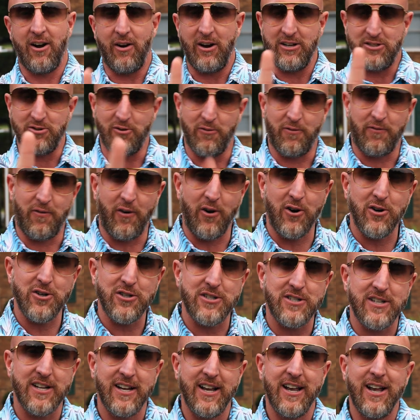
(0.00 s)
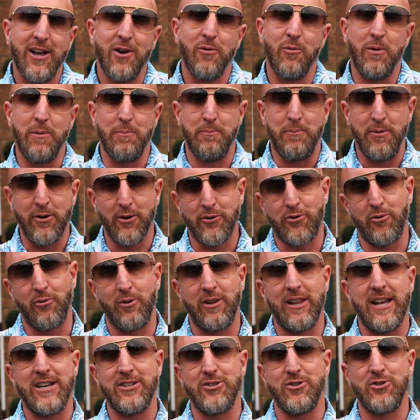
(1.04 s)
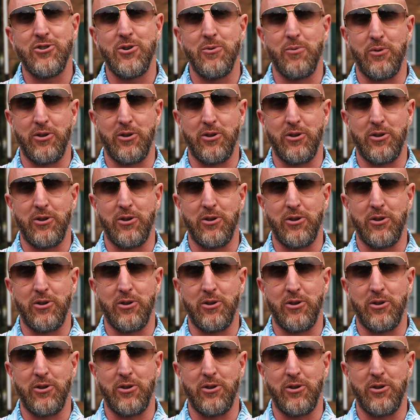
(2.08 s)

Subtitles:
All right, so first, we built a relationship